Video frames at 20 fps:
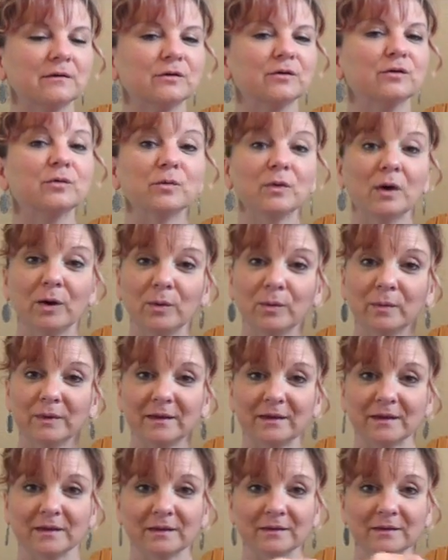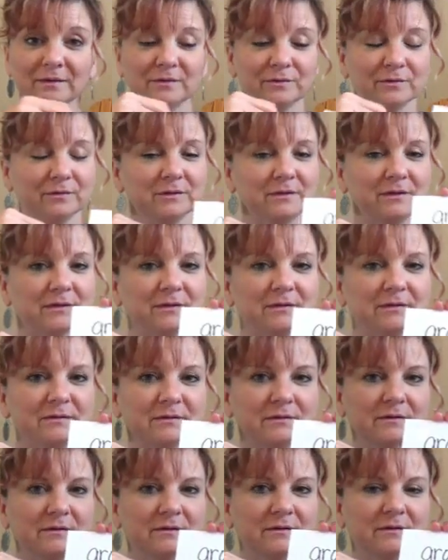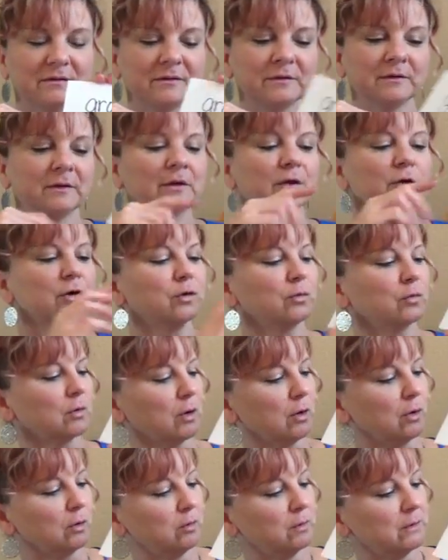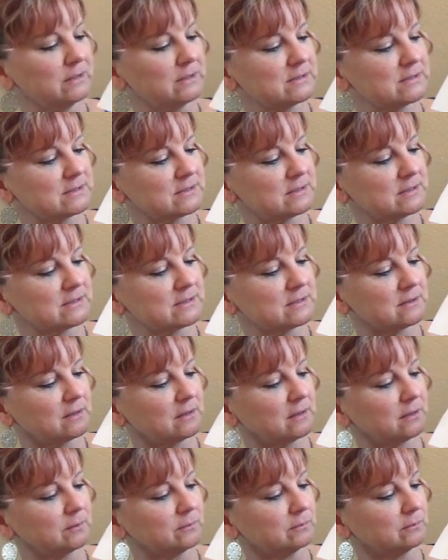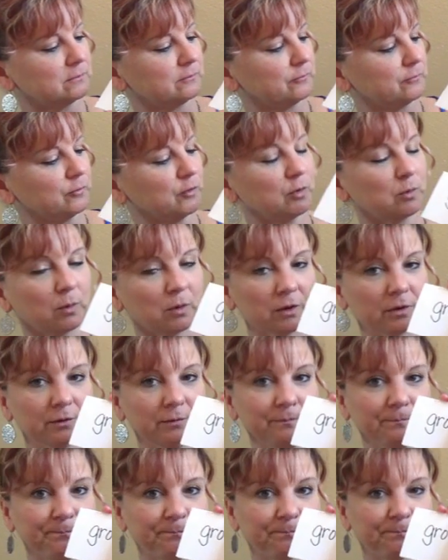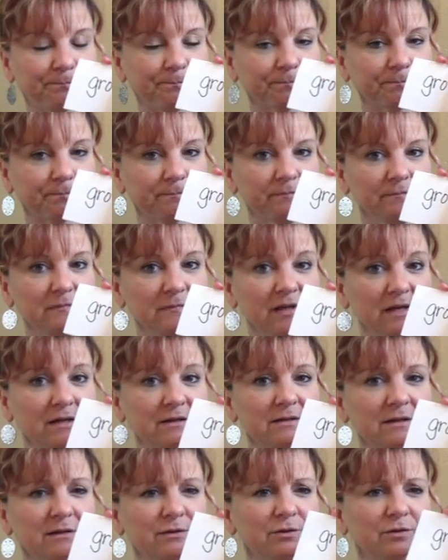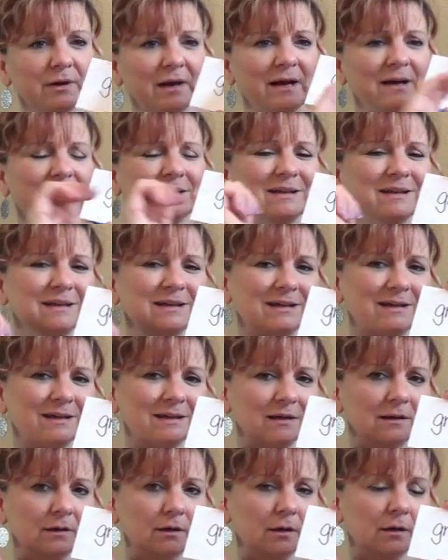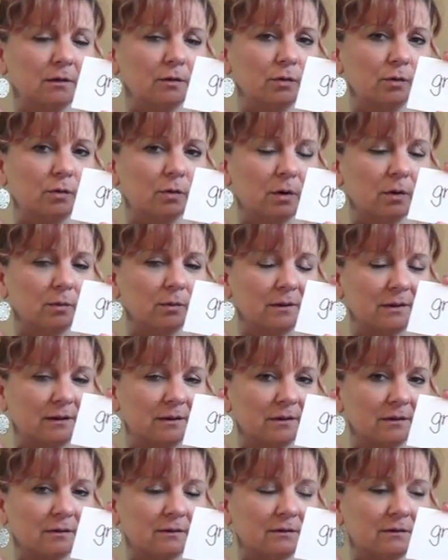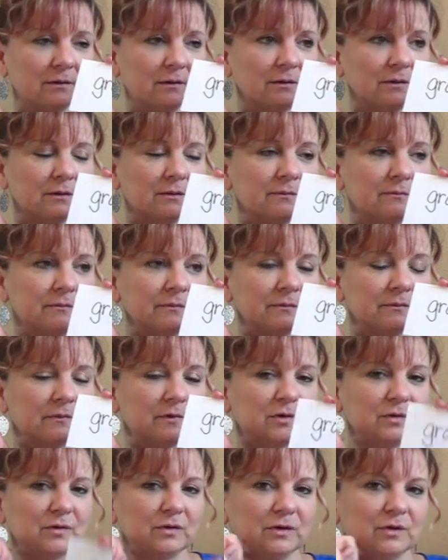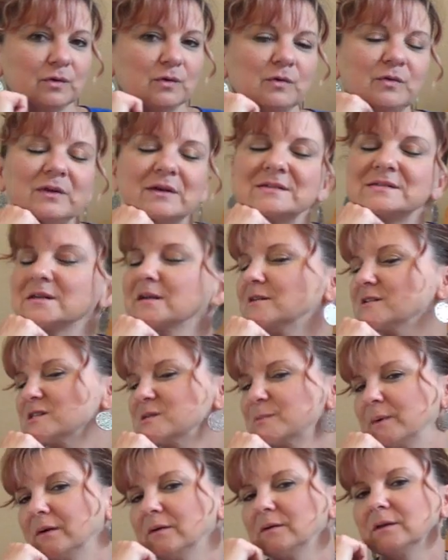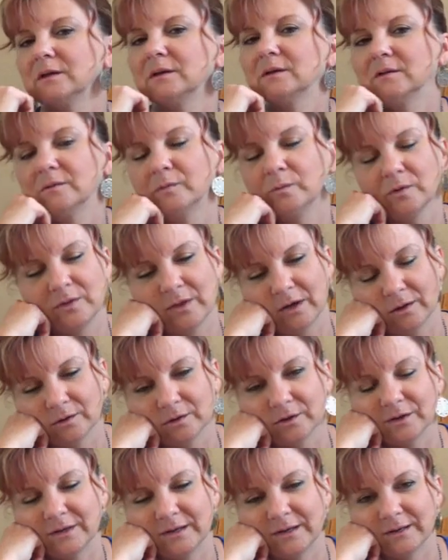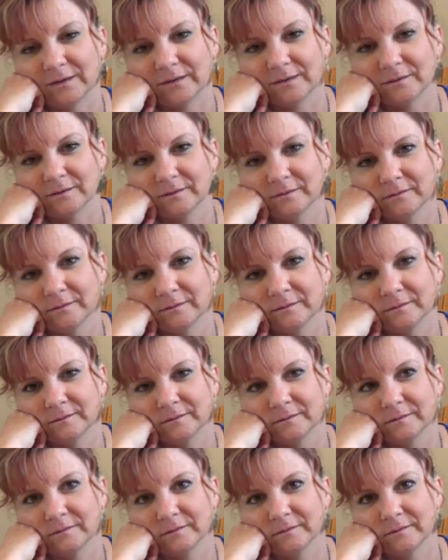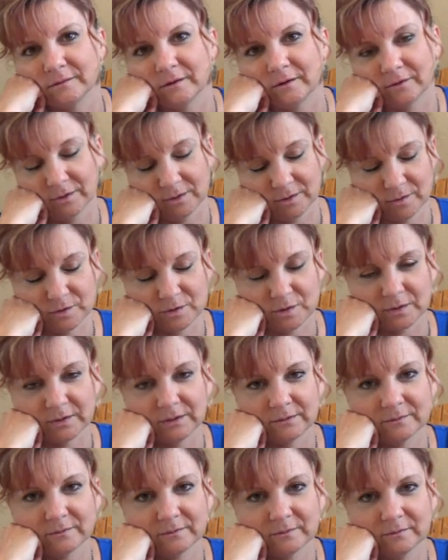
Growing. Good. Grow is this root word. And then you're adding ing. Growing. Good. Who thinks they could spell it without looking at it? All right, you do it.